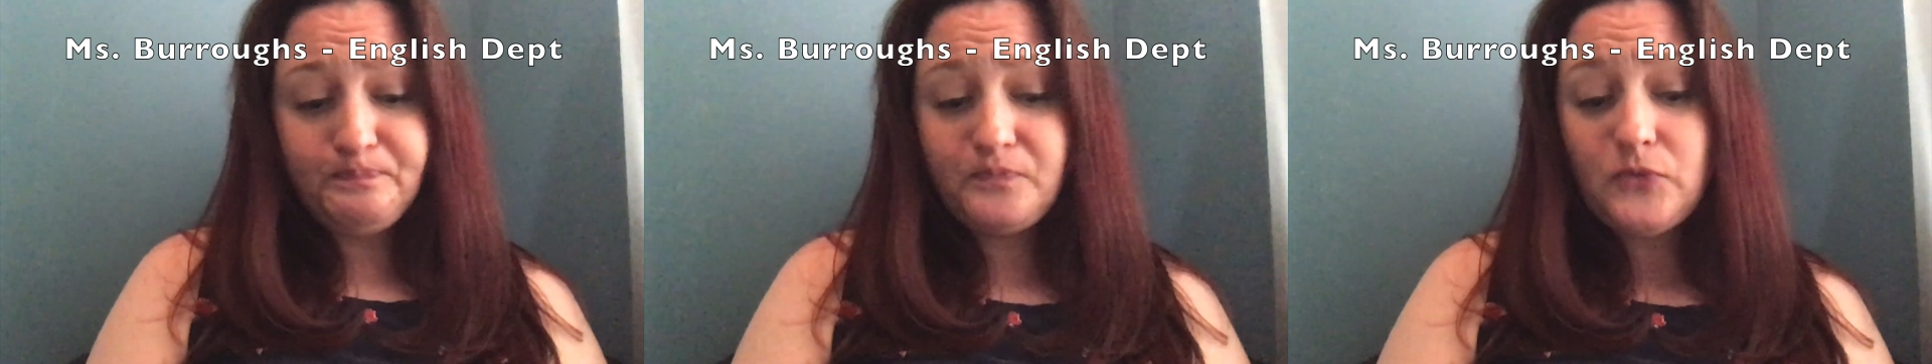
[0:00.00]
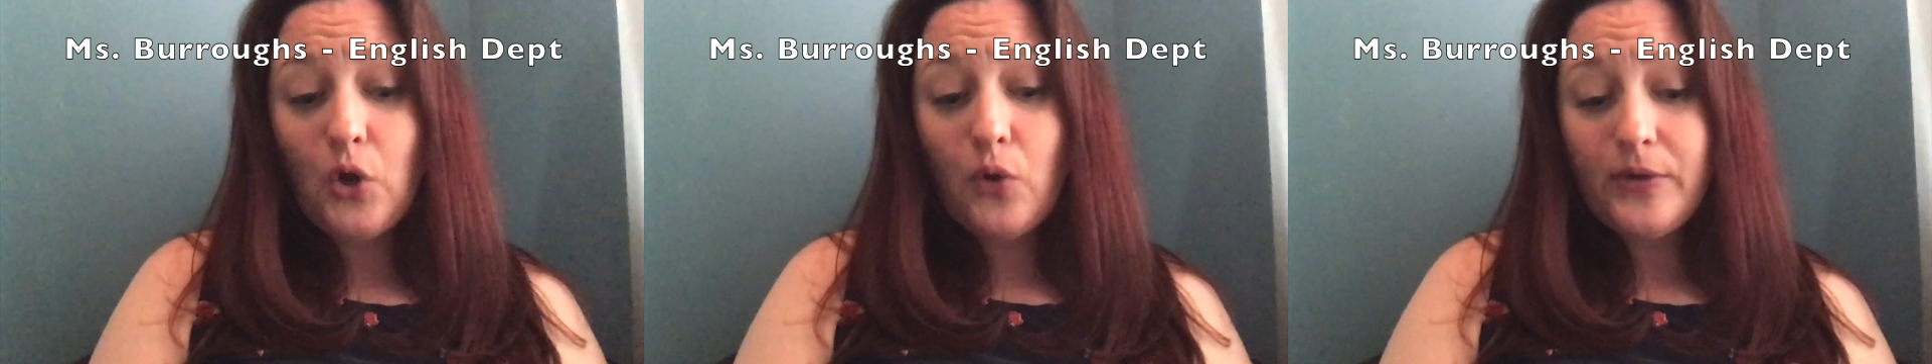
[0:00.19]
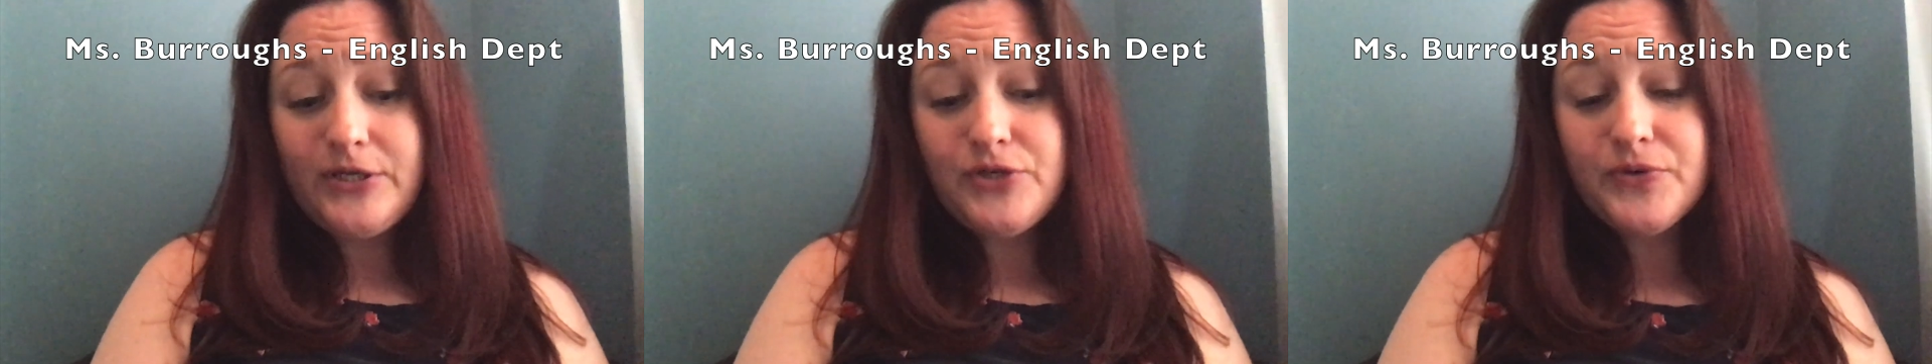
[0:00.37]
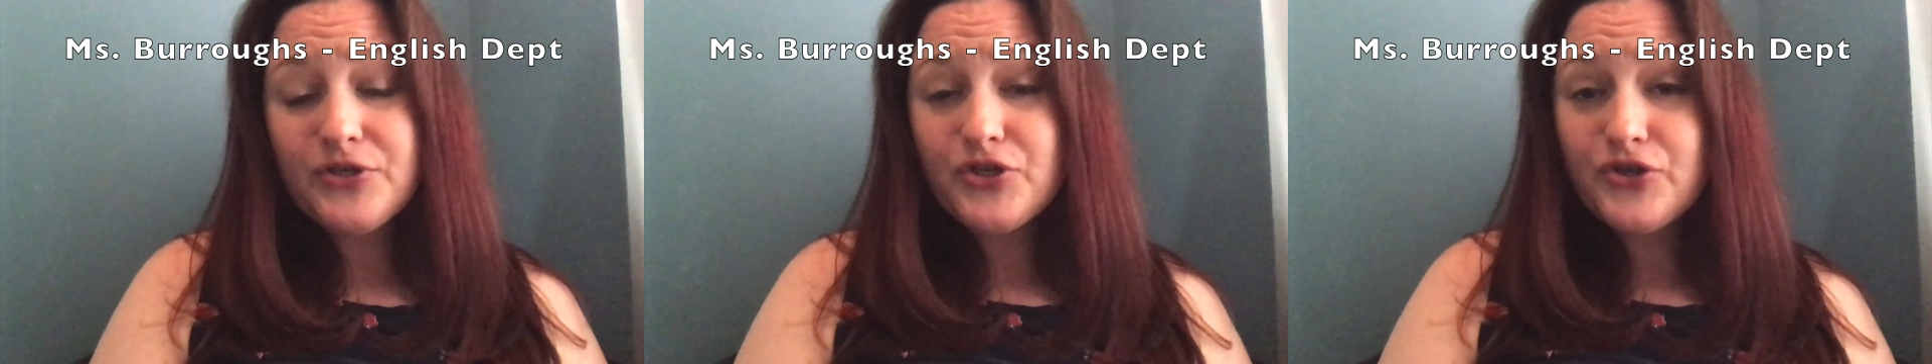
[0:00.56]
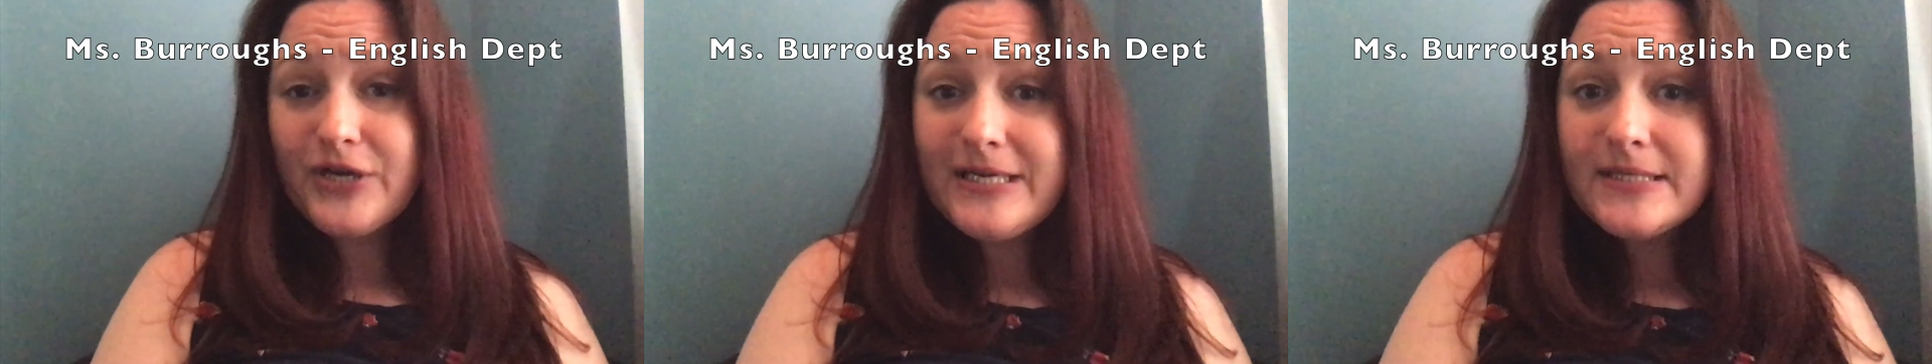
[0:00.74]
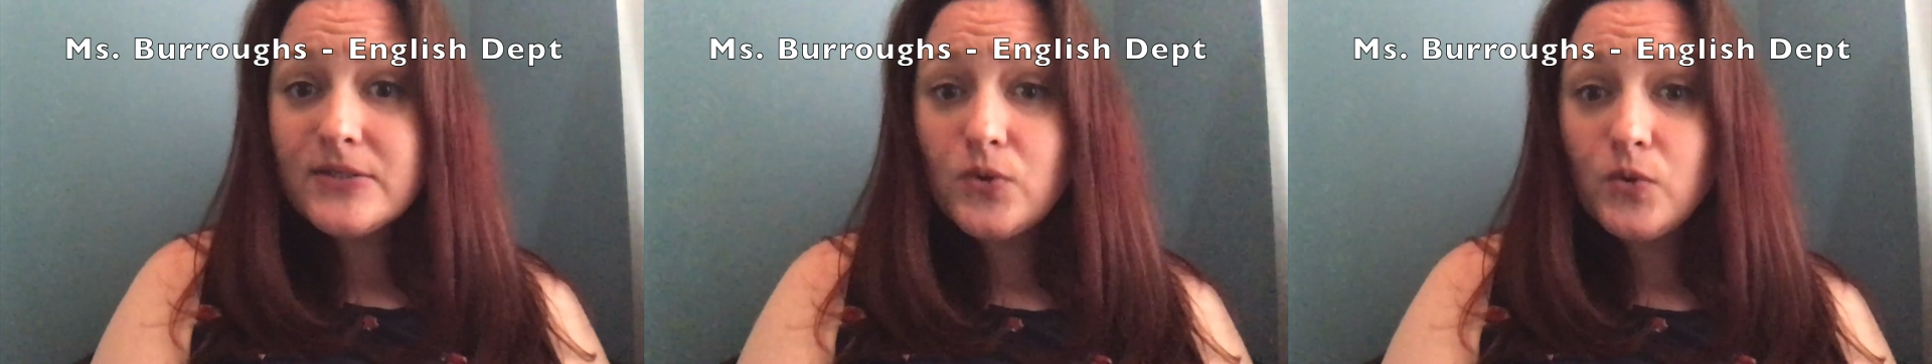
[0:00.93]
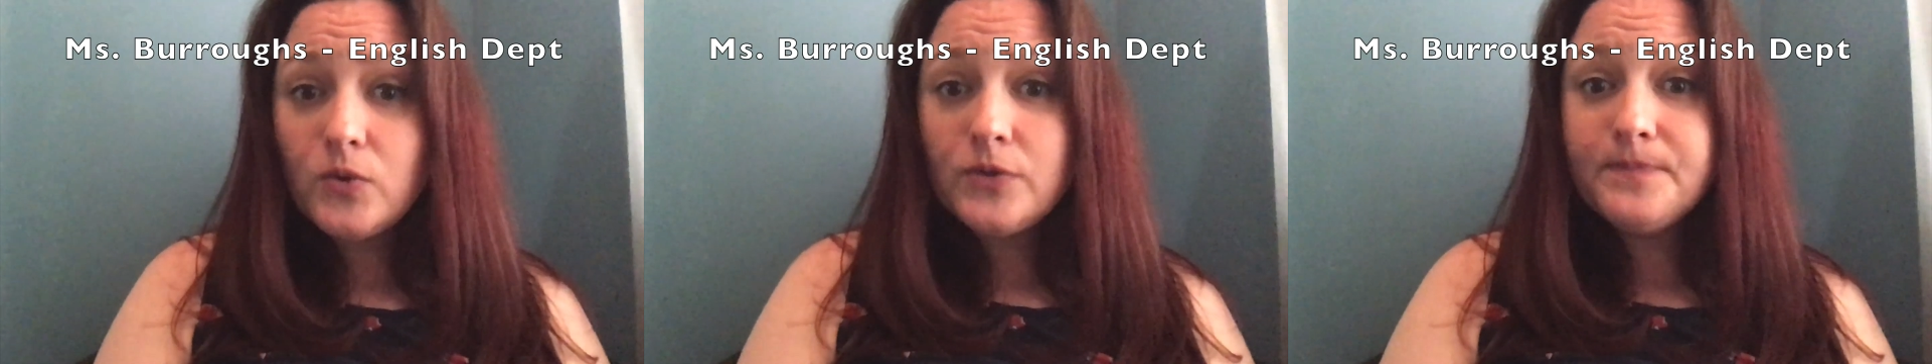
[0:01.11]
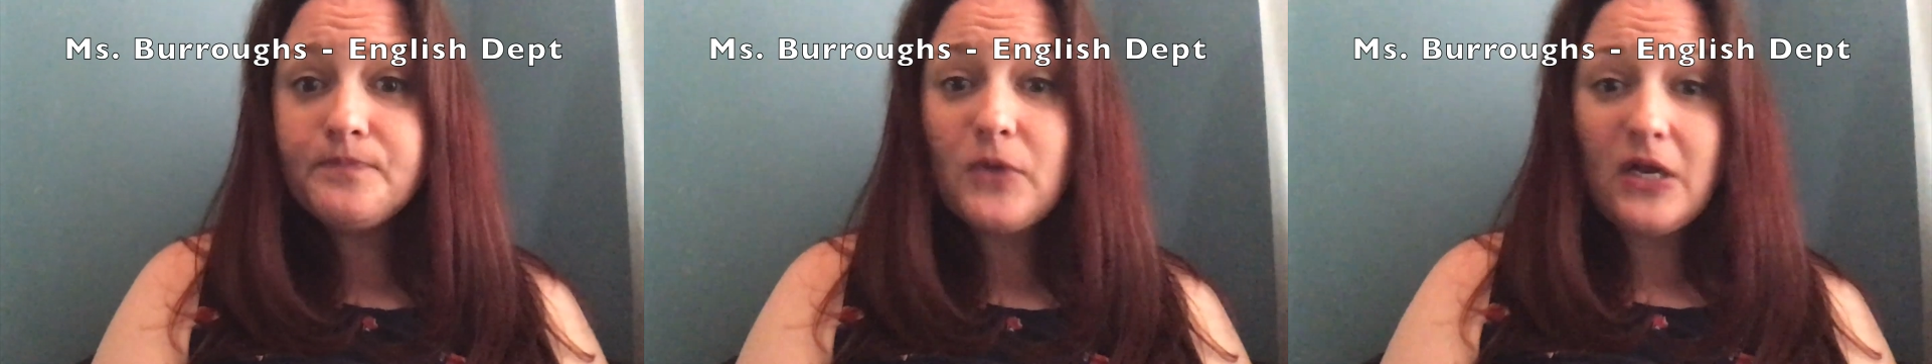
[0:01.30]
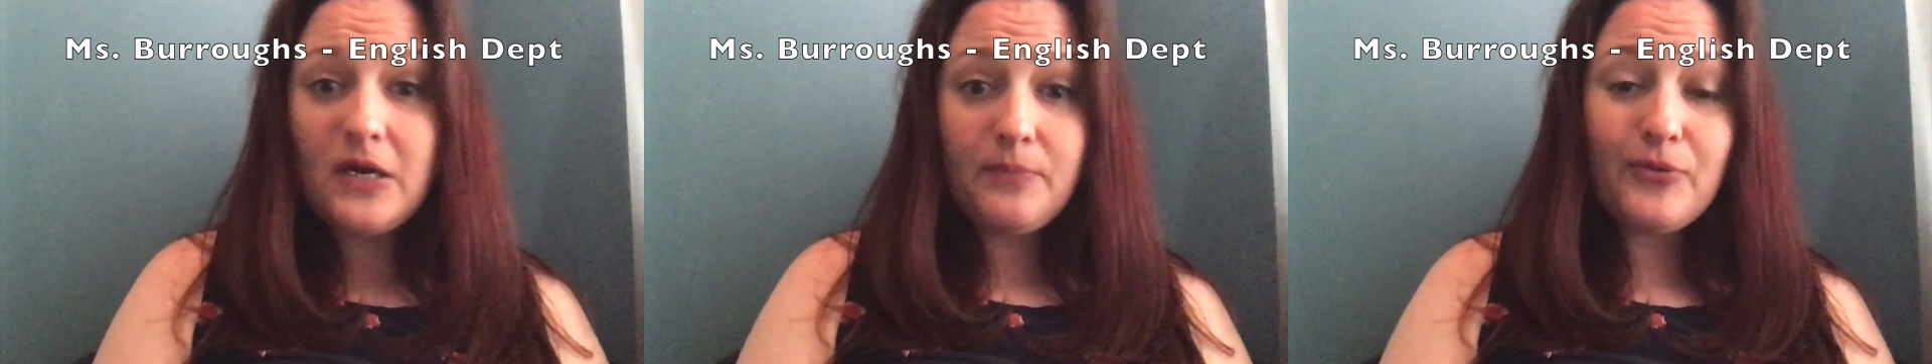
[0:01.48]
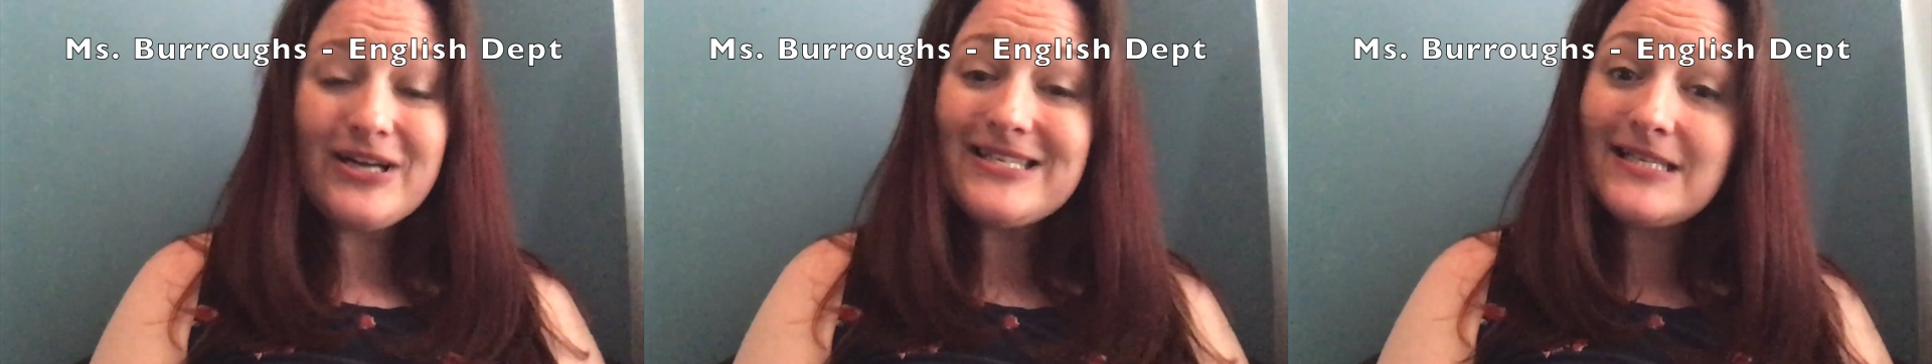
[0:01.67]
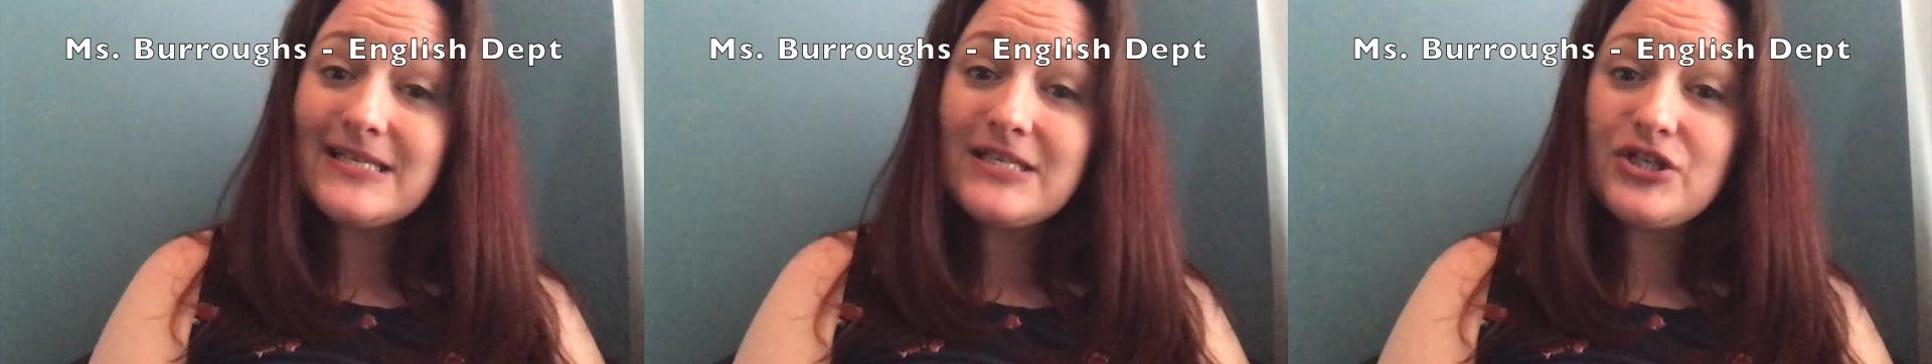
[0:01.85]
going to a trade school, an
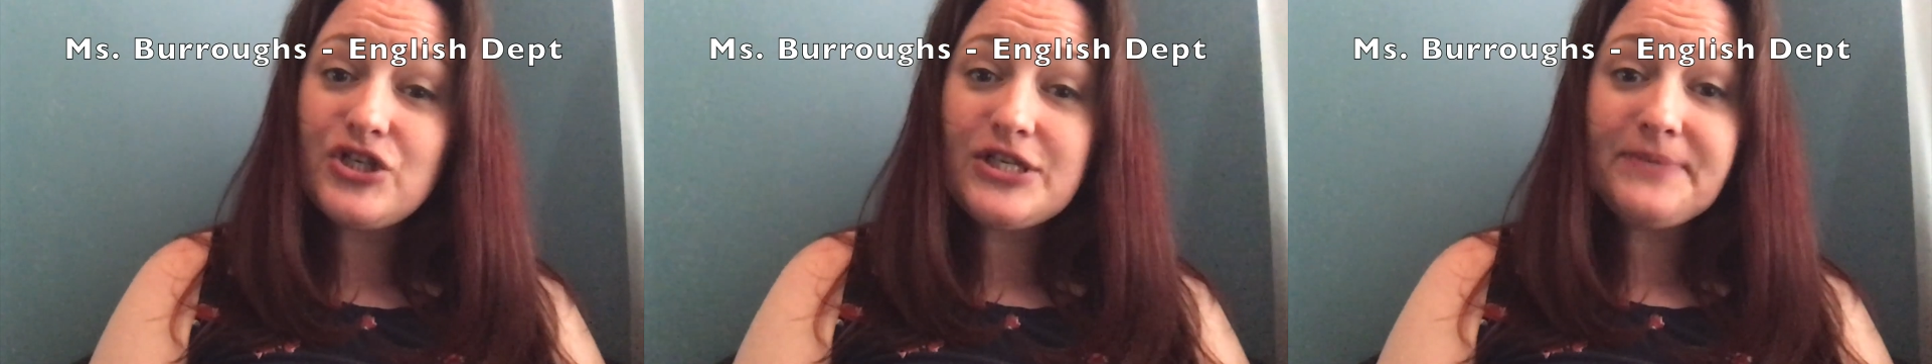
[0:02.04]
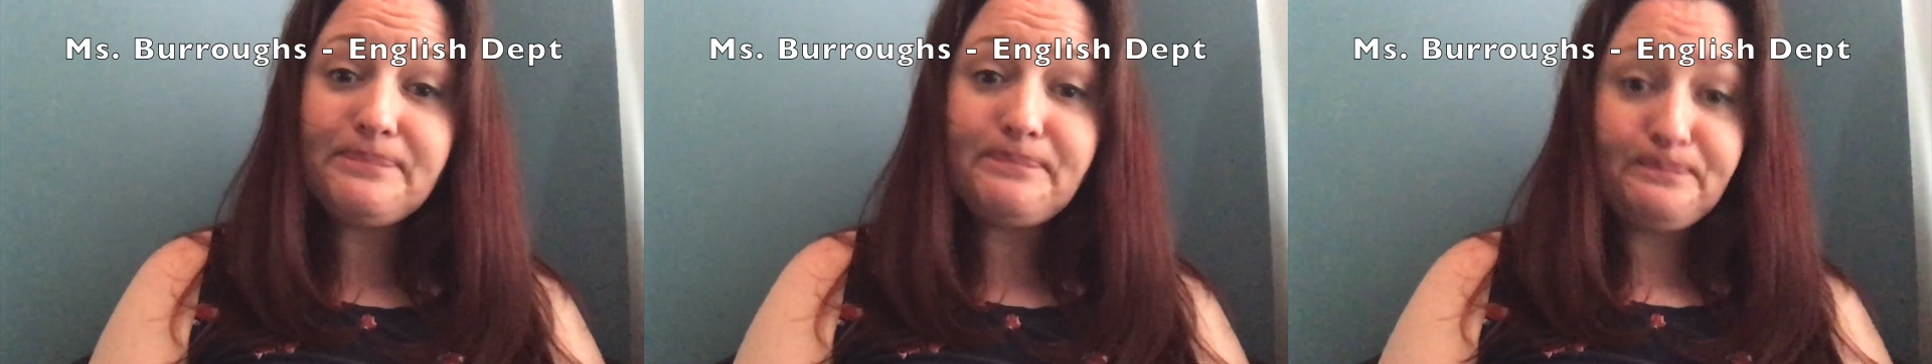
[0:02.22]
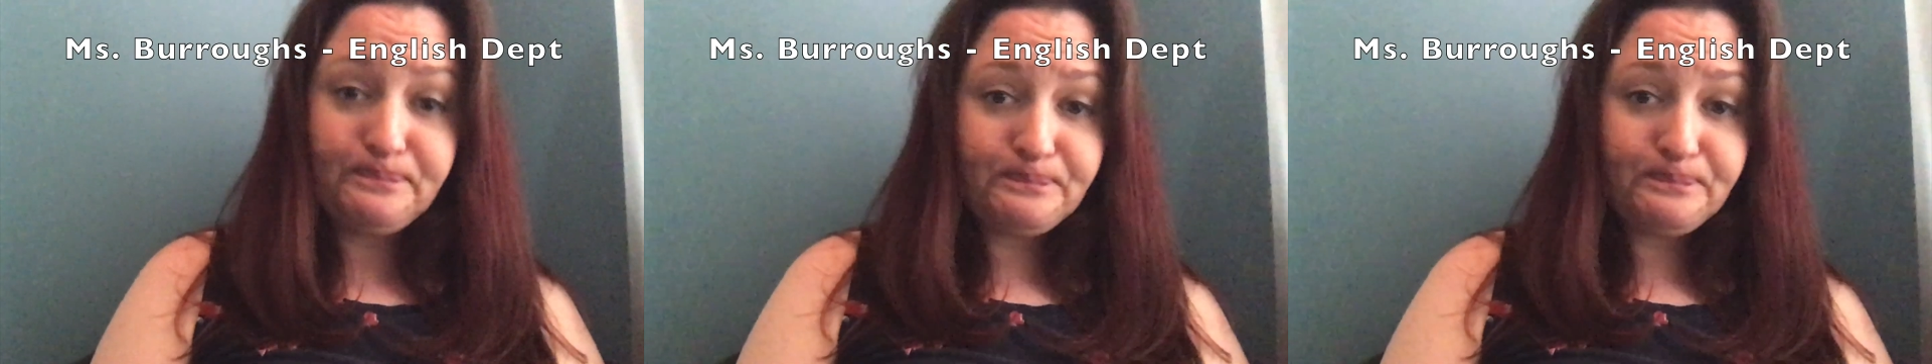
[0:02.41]
apprenticeship,